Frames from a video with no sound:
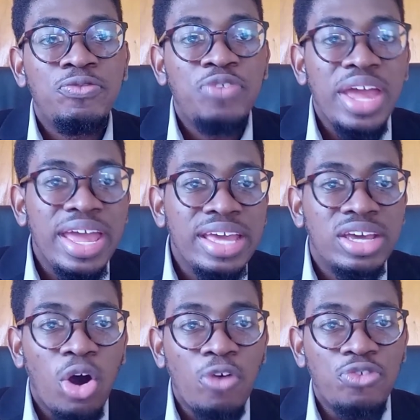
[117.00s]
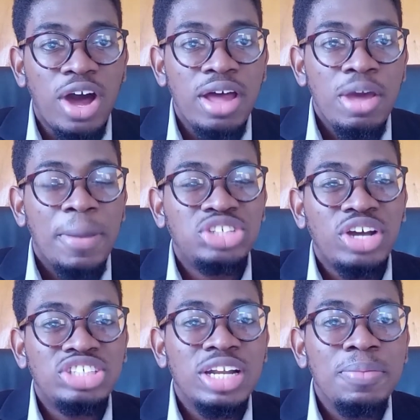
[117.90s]
vague offer, but you
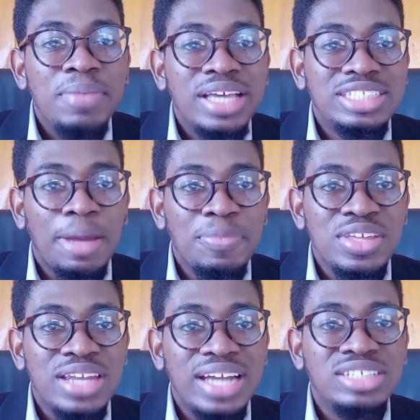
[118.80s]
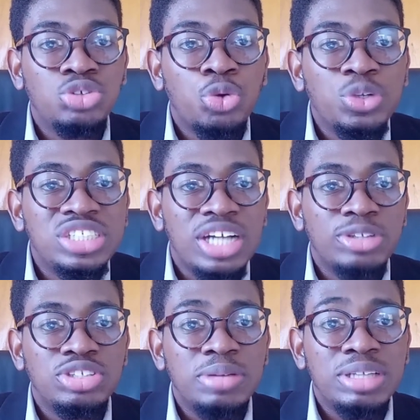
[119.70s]
actually make something that is crucial
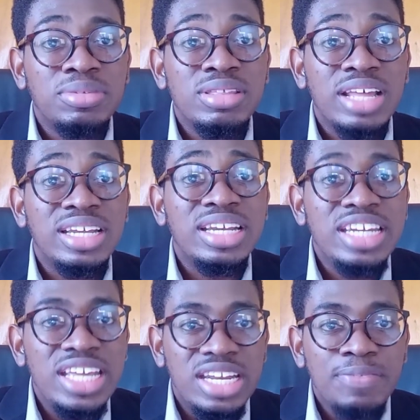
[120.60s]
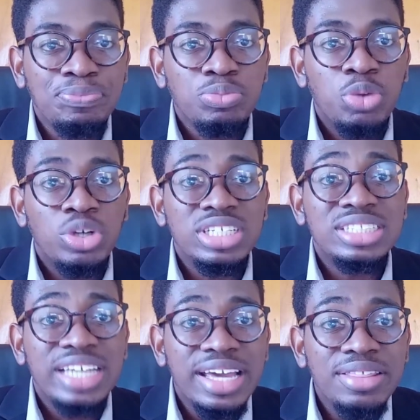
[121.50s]
to them, something that they need. Because the
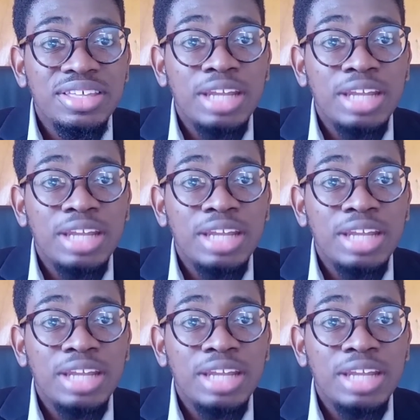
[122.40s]
second thing